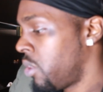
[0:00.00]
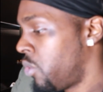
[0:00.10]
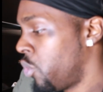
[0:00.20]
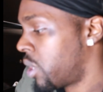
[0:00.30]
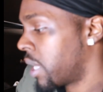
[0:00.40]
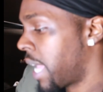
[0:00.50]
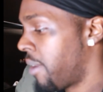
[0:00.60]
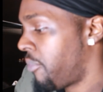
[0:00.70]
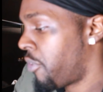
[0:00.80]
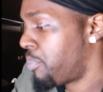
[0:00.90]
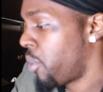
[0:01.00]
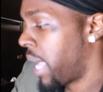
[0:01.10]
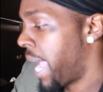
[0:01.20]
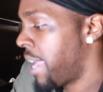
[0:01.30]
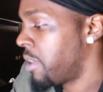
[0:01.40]
you could get from
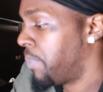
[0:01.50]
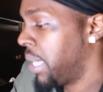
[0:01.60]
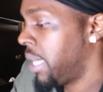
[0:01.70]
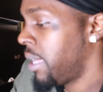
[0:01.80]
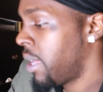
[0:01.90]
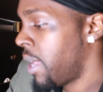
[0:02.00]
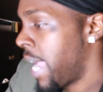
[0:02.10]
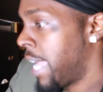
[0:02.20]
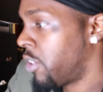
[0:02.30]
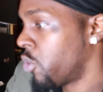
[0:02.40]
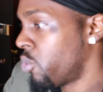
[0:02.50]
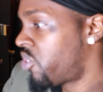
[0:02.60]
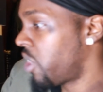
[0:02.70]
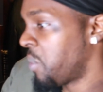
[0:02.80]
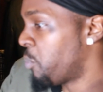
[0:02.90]
point A to B and do
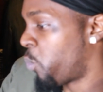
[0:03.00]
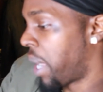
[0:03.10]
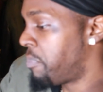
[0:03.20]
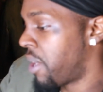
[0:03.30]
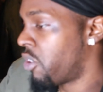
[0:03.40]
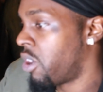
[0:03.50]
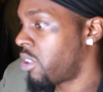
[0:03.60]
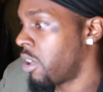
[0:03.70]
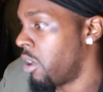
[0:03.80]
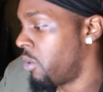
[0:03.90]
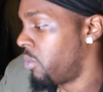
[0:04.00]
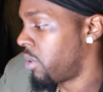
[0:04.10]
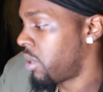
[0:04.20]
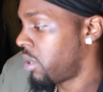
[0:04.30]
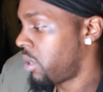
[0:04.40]
shit way better on your
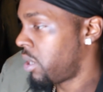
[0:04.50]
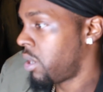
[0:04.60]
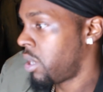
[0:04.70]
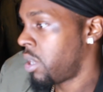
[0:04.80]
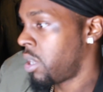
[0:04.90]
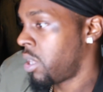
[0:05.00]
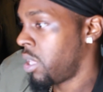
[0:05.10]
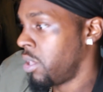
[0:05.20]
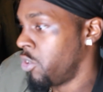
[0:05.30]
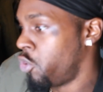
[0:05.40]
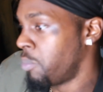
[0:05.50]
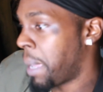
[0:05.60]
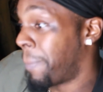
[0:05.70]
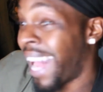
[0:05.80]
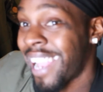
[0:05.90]
own. You
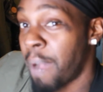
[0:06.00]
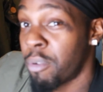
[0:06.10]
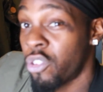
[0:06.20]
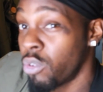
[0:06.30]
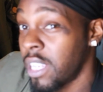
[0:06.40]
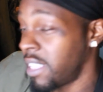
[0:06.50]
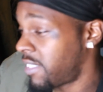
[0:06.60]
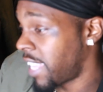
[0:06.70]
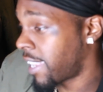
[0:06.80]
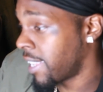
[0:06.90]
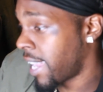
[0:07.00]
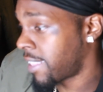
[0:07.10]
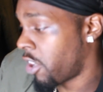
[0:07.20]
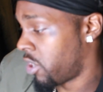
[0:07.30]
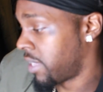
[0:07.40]
may block opportunities thinking like
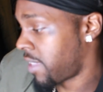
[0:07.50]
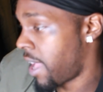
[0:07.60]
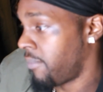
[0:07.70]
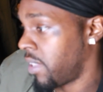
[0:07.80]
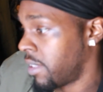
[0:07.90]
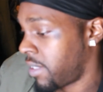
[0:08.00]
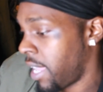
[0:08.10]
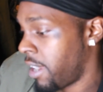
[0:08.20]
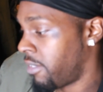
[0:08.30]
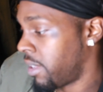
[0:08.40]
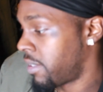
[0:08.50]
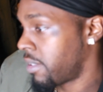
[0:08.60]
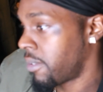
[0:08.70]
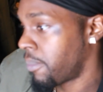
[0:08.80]
that all the time, Venus and Aries.